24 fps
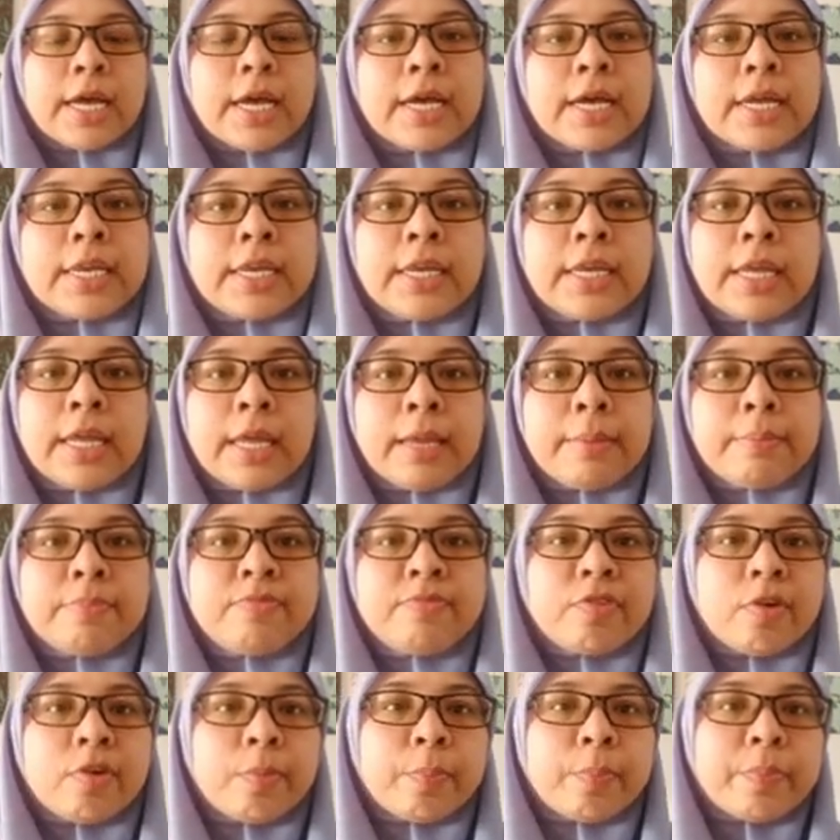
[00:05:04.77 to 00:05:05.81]

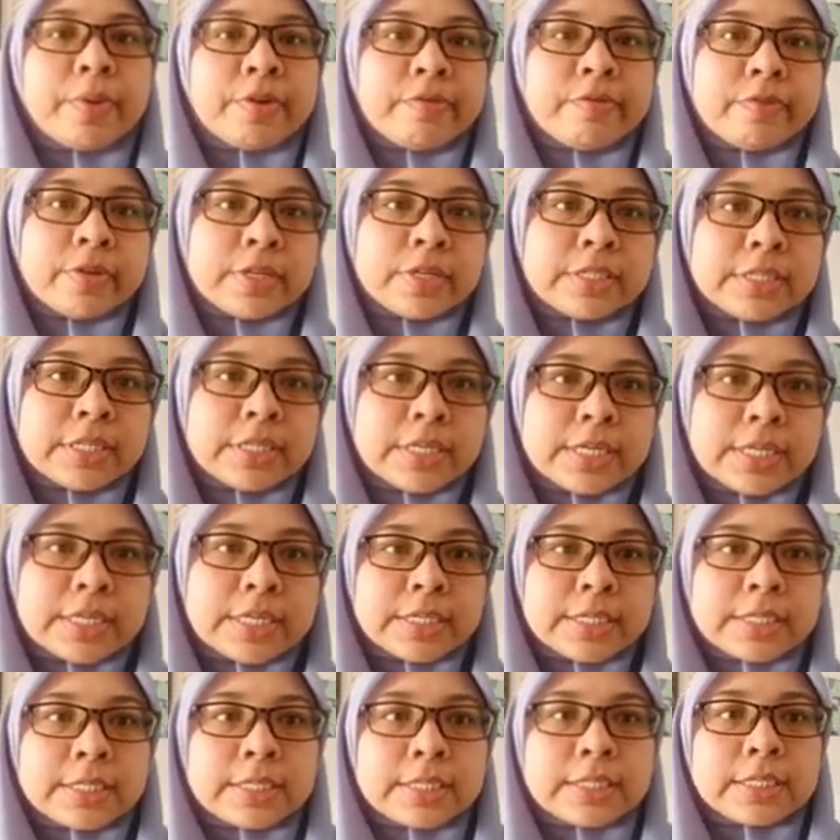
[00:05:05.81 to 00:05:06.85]
name for
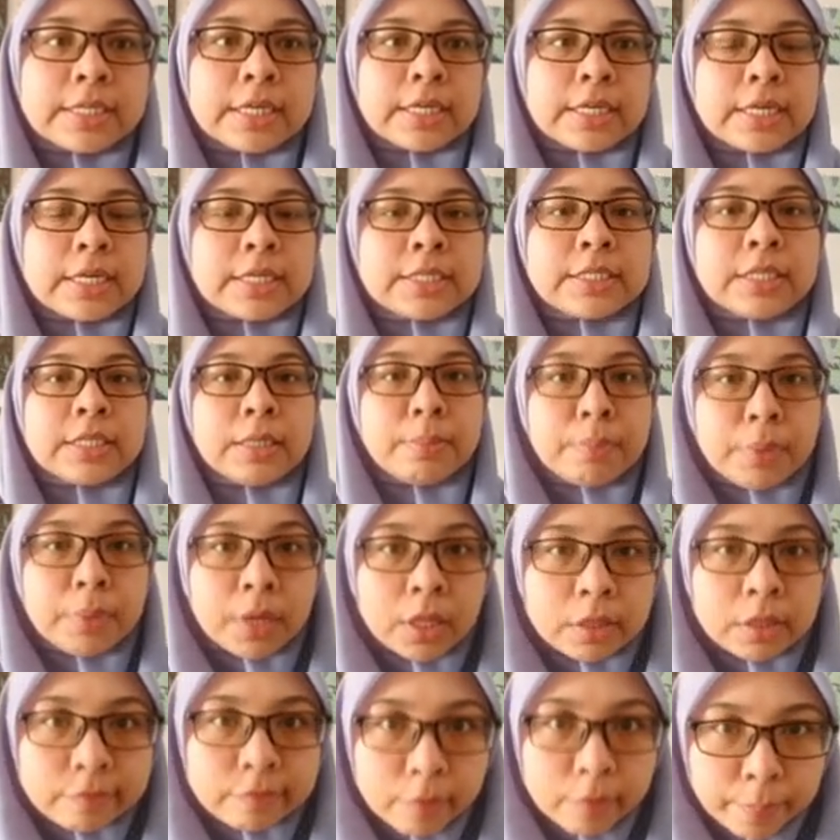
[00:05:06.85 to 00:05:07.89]
prefixes,
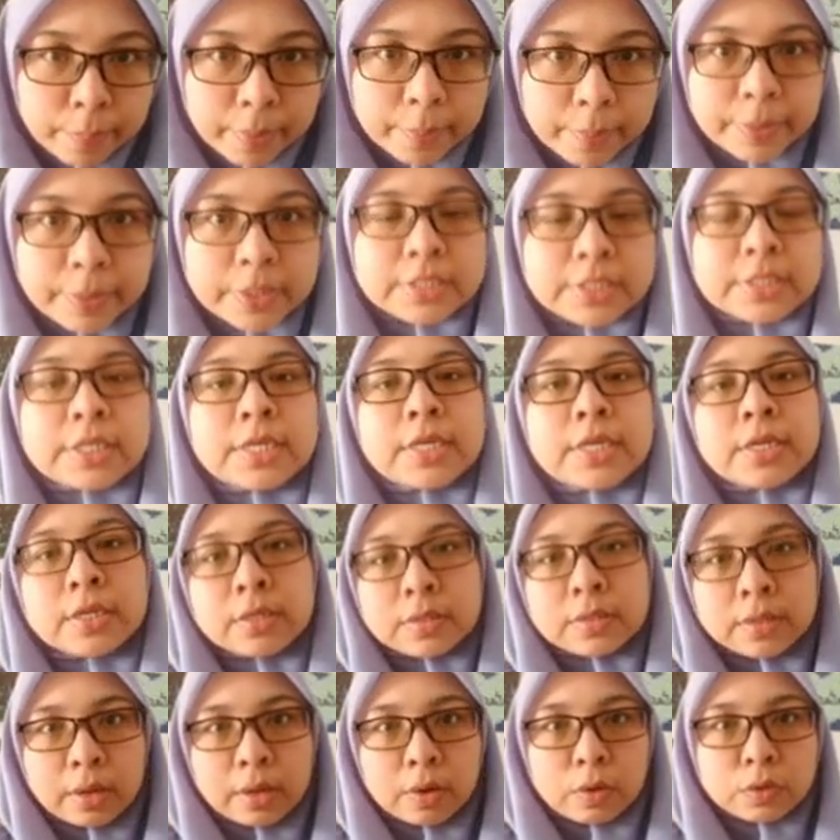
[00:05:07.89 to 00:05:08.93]
symbol for
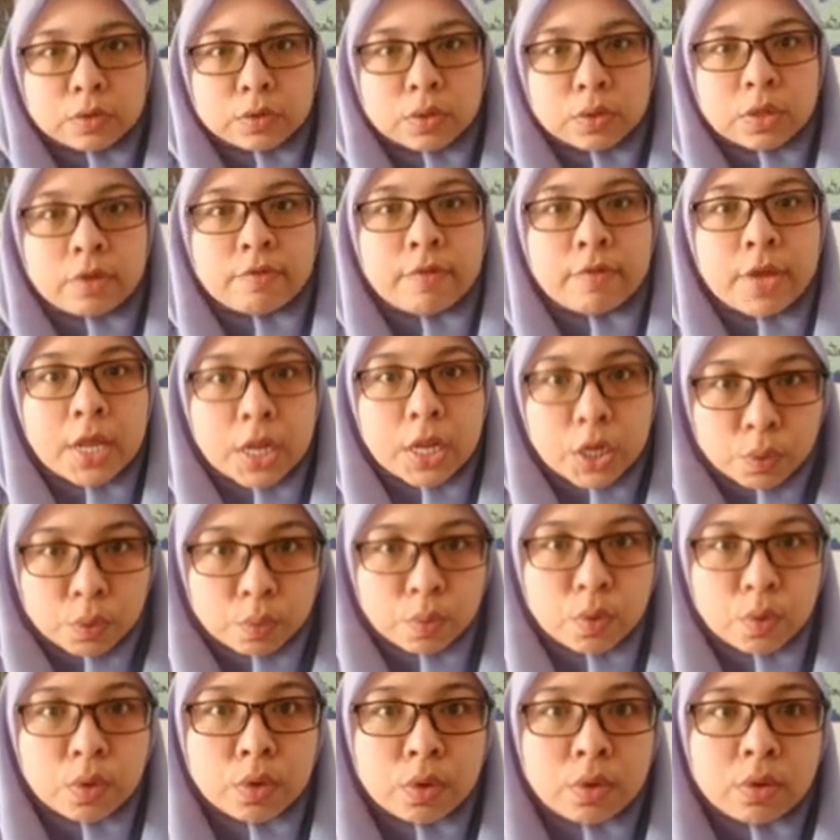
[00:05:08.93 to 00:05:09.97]
prefixes, and also the
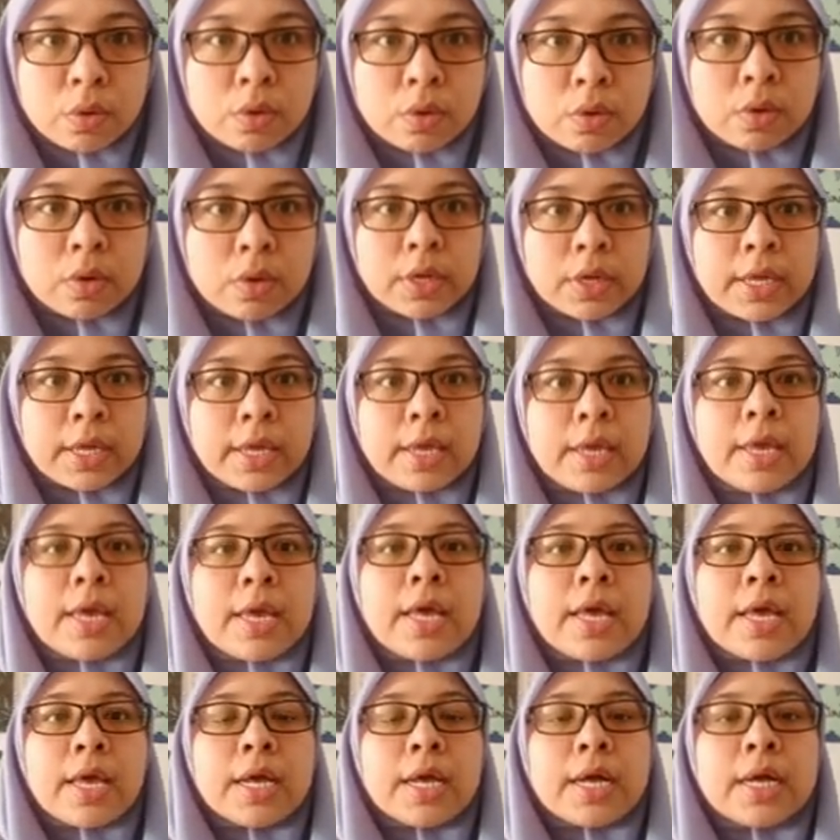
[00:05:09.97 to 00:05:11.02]
value. Okay.
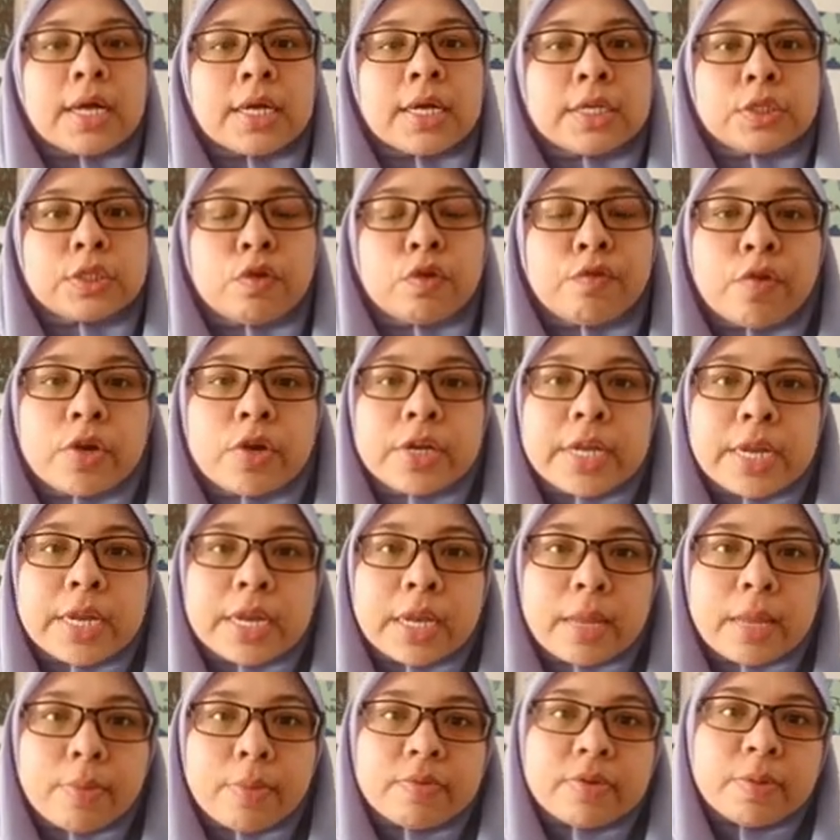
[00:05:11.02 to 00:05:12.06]
So for the
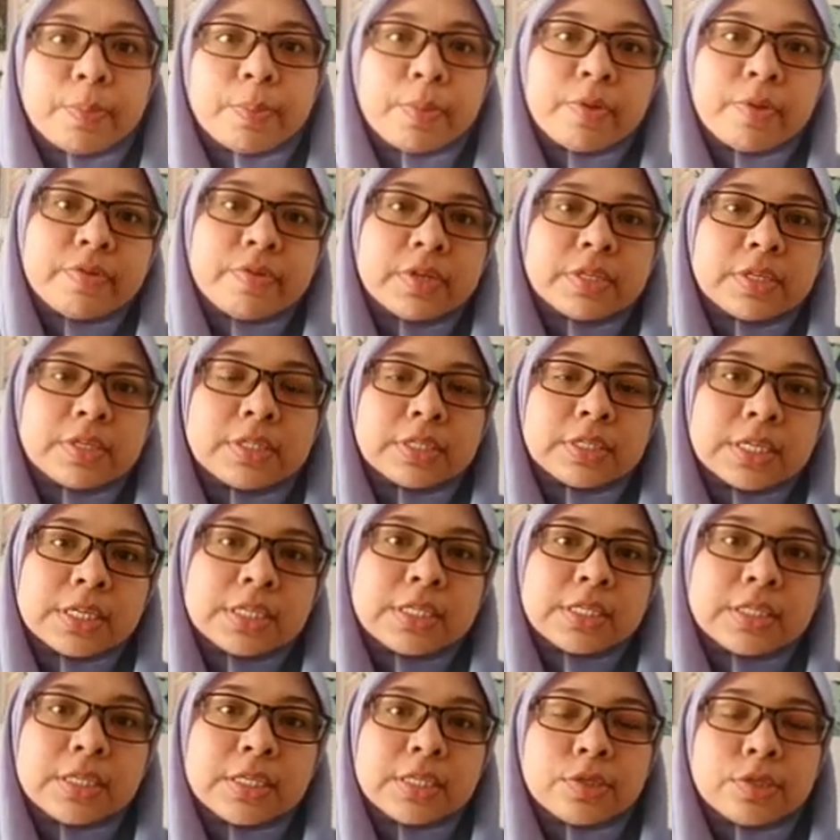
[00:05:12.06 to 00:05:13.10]
name of the
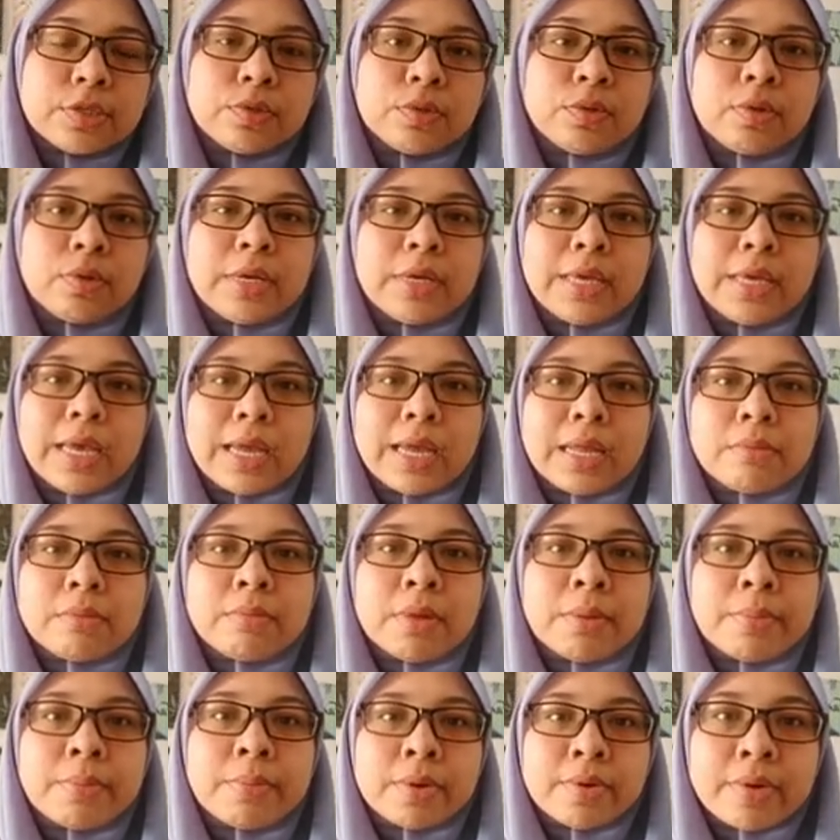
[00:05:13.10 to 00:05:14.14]
prefixes is you can
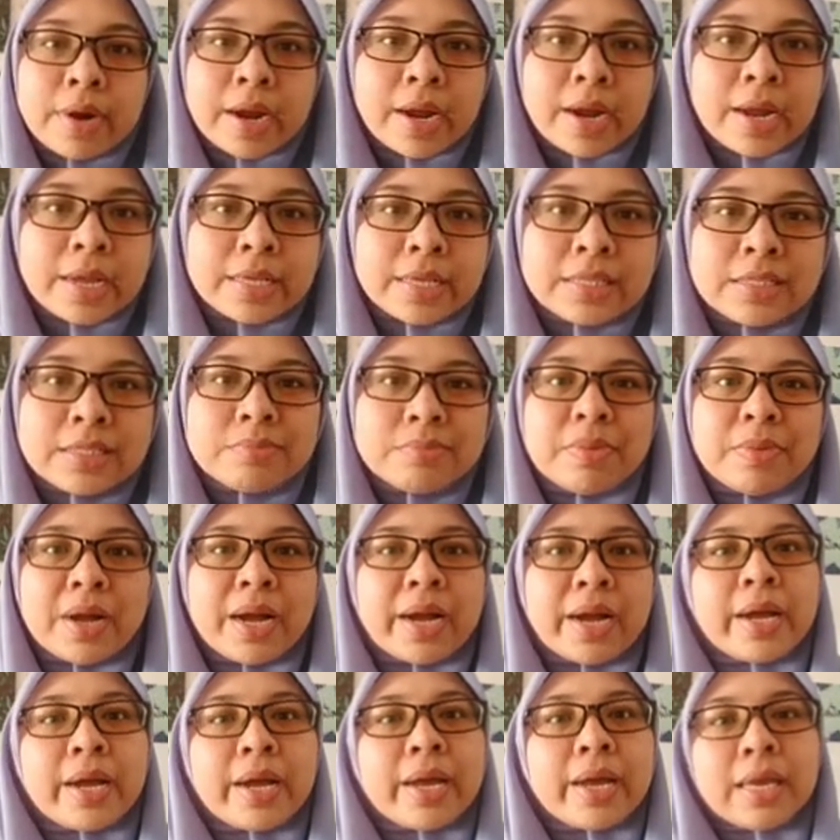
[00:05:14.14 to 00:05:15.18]
memorize by